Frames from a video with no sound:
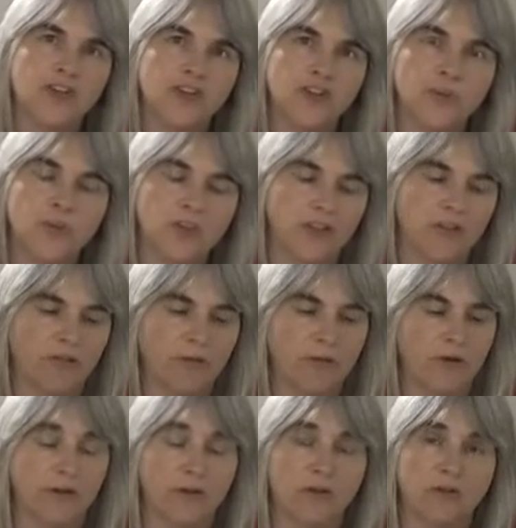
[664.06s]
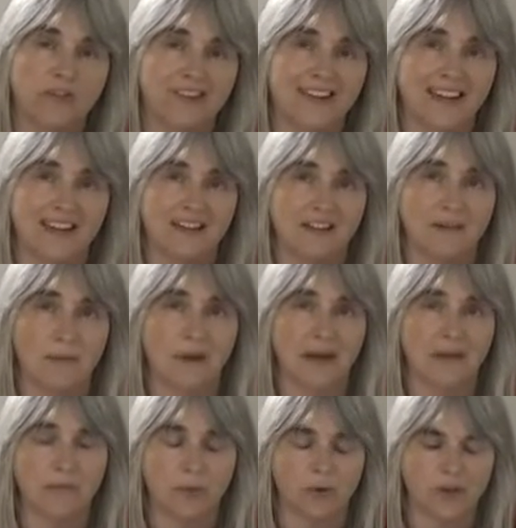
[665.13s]
Just when you thought I'd got to the end of the
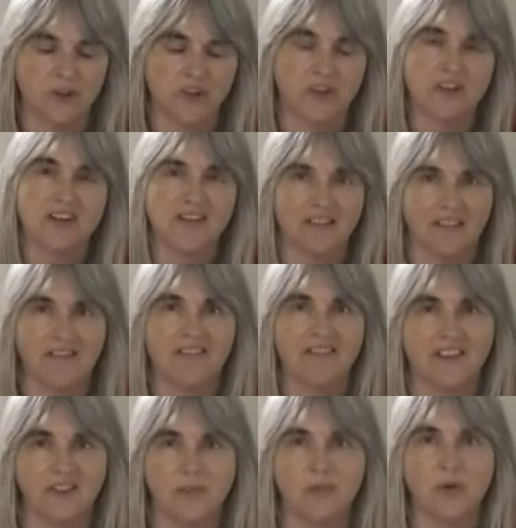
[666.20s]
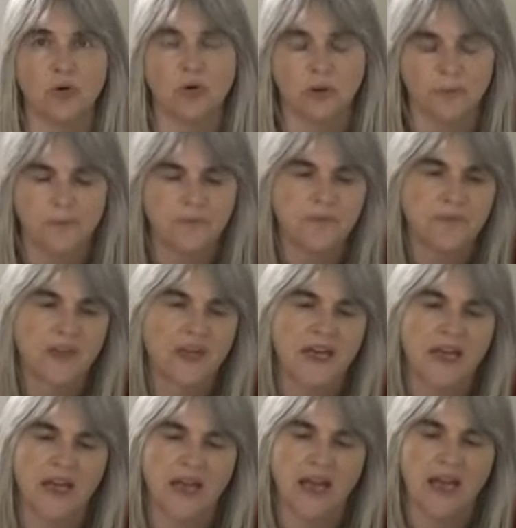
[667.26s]
bad points, there's more.
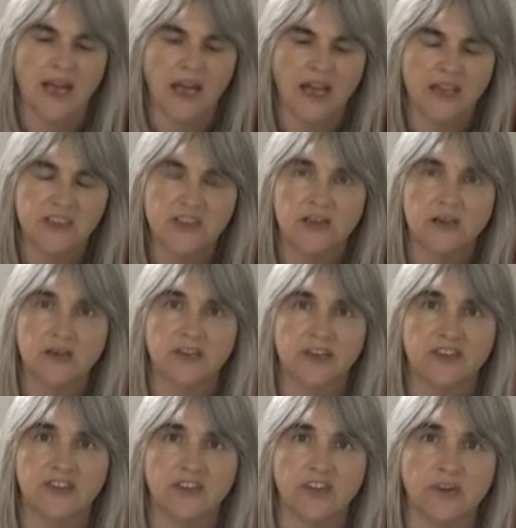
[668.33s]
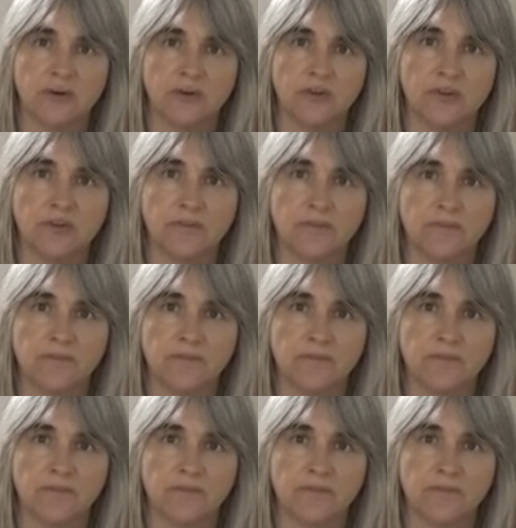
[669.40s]
It's clunky to use.